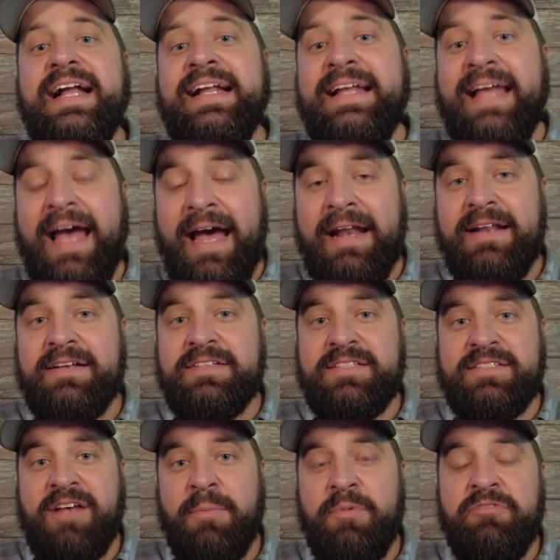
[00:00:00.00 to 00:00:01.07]
get
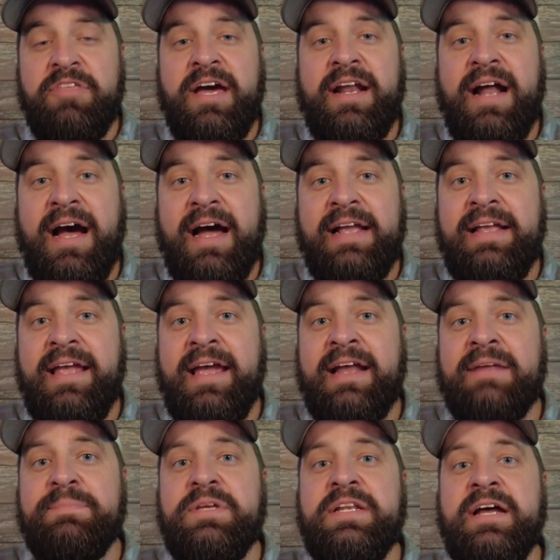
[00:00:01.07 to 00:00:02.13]
some of that high
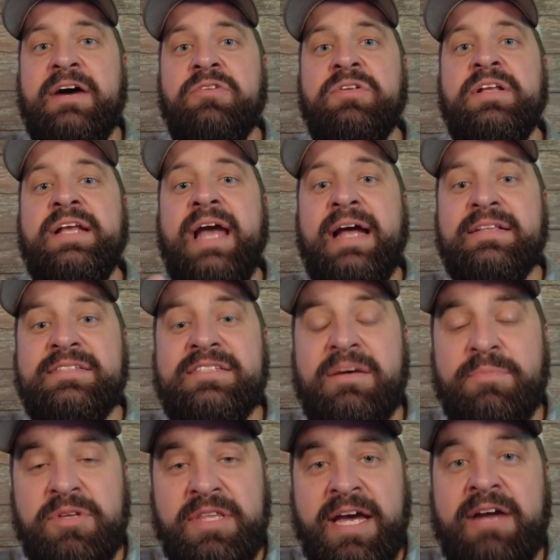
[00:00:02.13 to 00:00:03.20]
canopy down, get
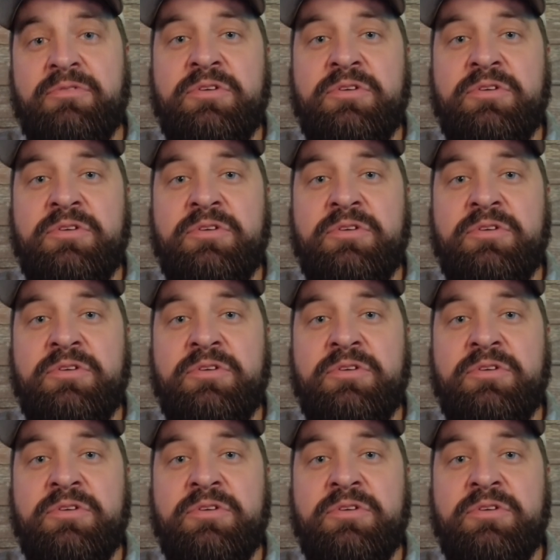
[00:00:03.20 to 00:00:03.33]
some of that